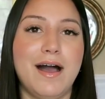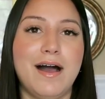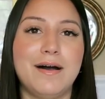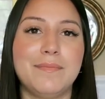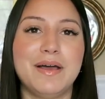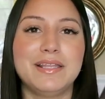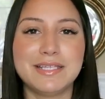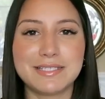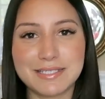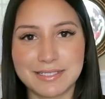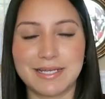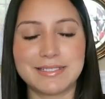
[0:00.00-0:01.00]
um,
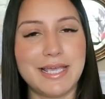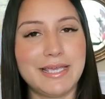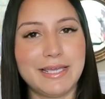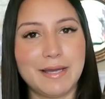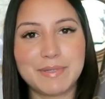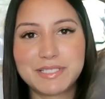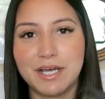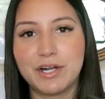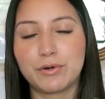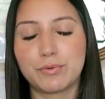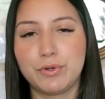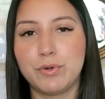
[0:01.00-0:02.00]
this is not taking up a
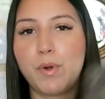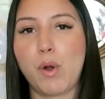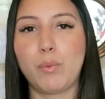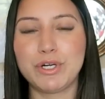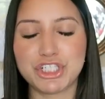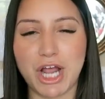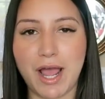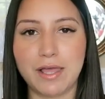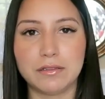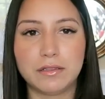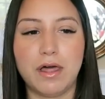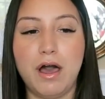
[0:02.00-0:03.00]
ton of room, which
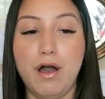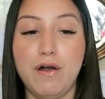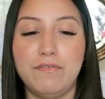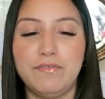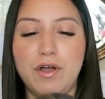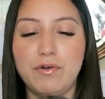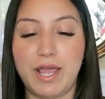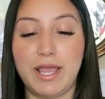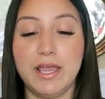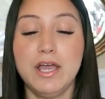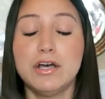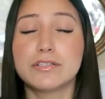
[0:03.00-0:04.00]
I love.
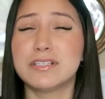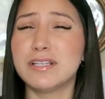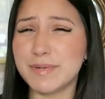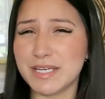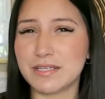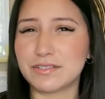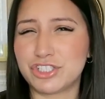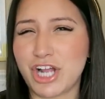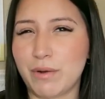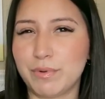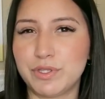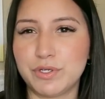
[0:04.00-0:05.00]
Okay, so let me
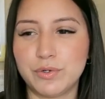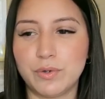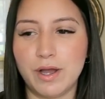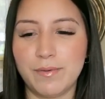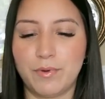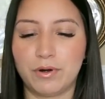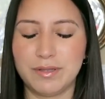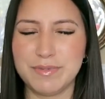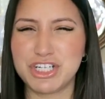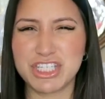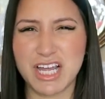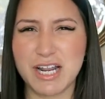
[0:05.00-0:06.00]
chat with you, uh, or let
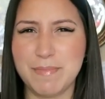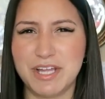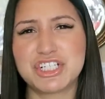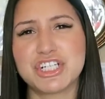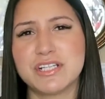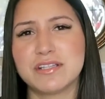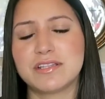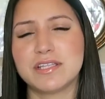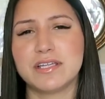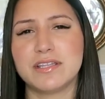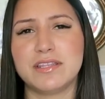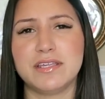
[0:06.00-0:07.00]
me just kind of mention
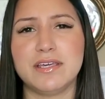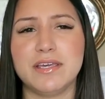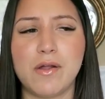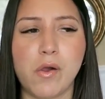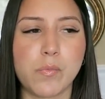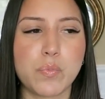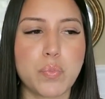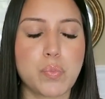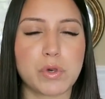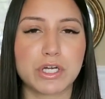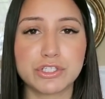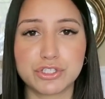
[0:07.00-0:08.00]
the the
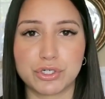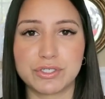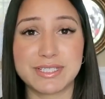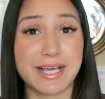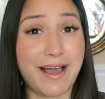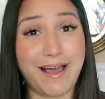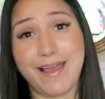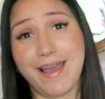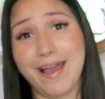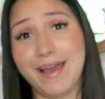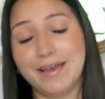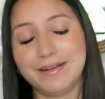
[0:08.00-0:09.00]
concerns that I
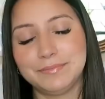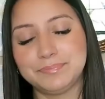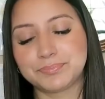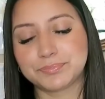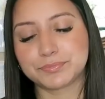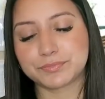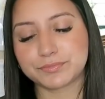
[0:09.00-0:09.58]
had